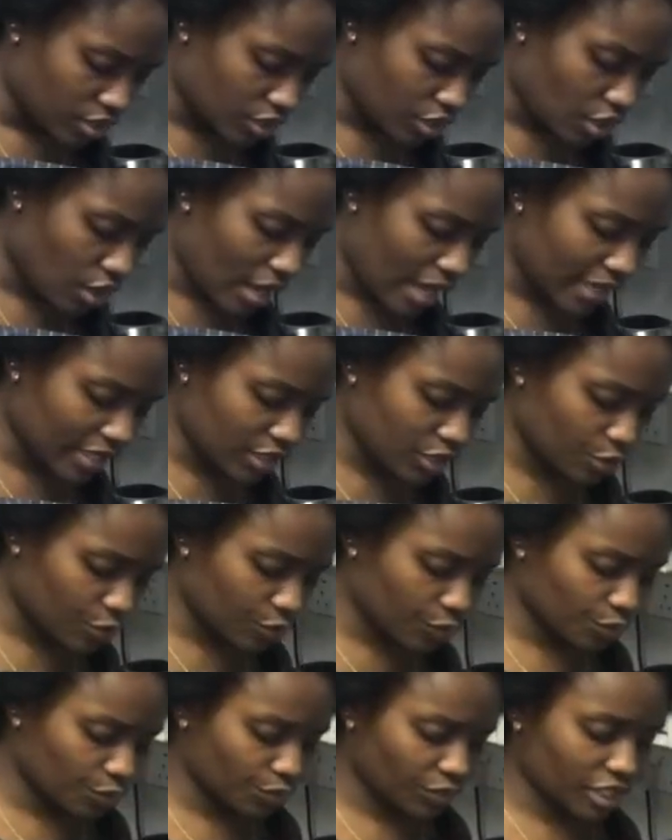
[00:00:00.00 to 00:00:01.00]
So I need
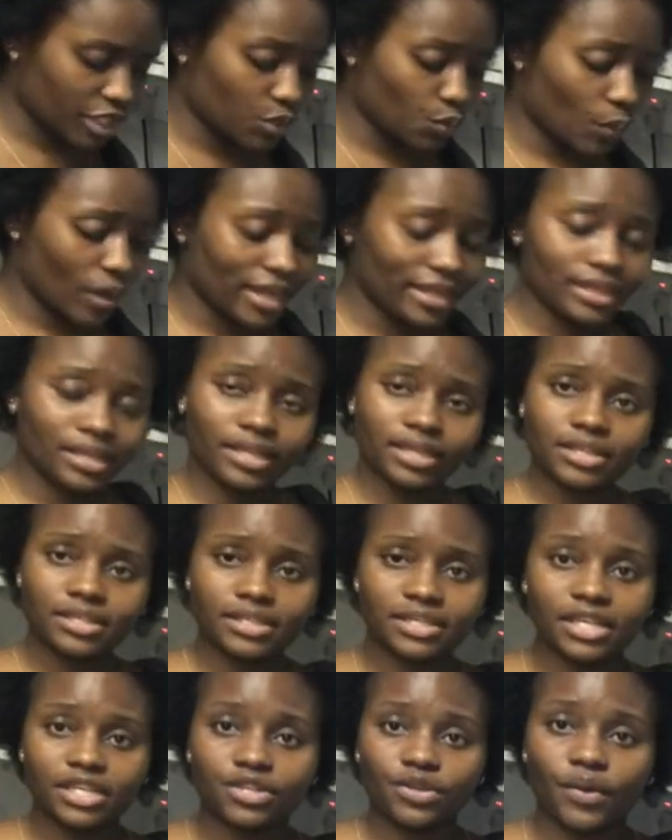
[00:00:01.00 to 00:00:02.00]
to just wet
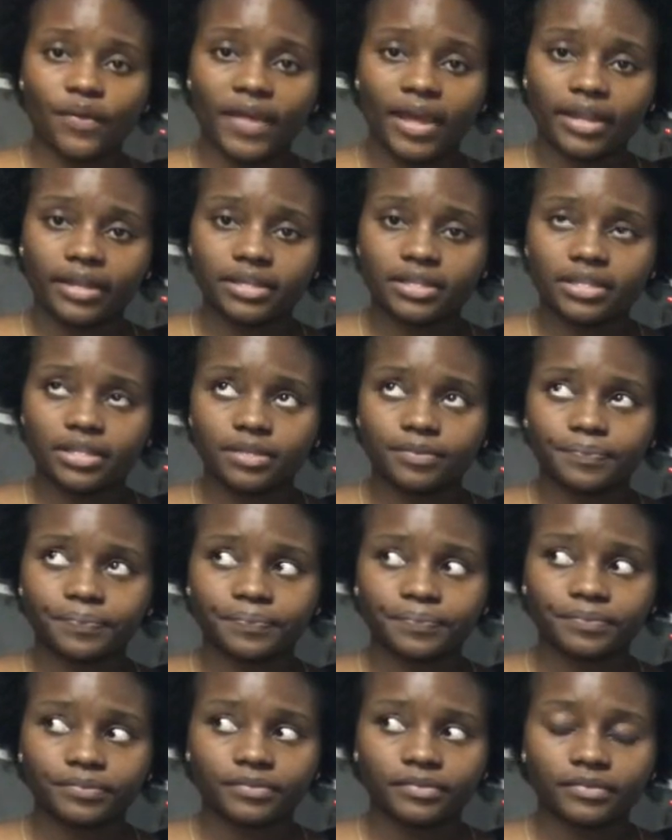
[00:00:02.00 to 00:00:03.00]
these just so that
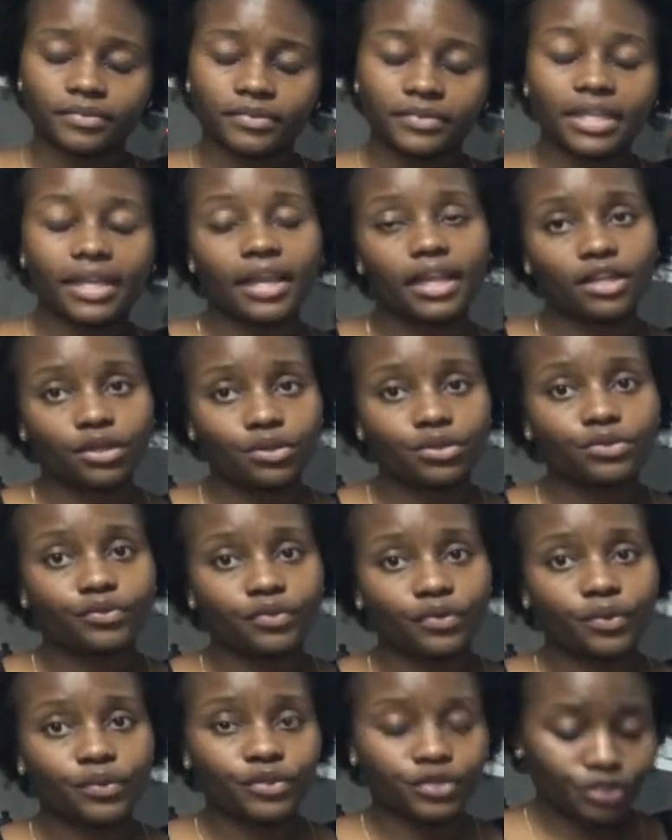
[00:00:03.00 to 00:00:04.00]
they get
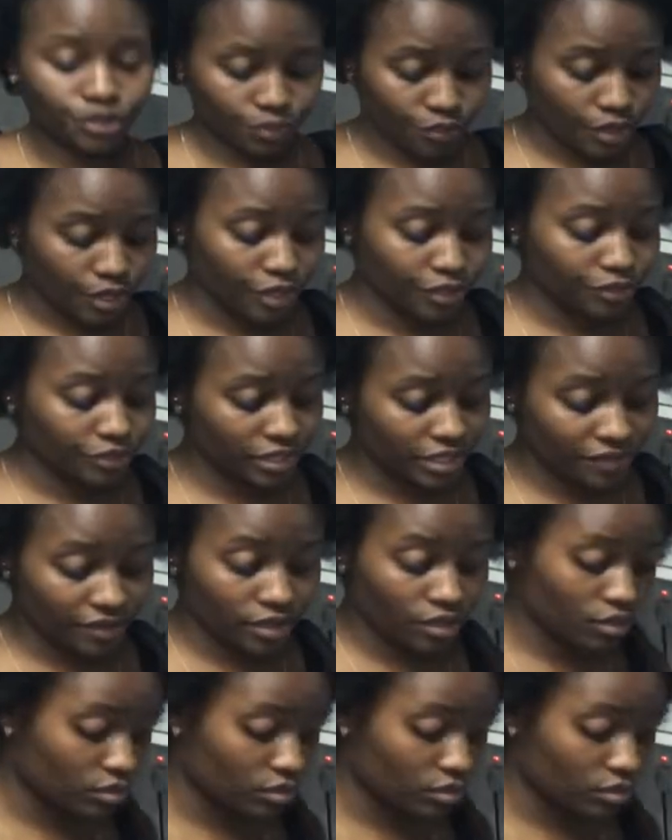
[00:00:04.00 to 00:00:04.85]
cooked for sure. You never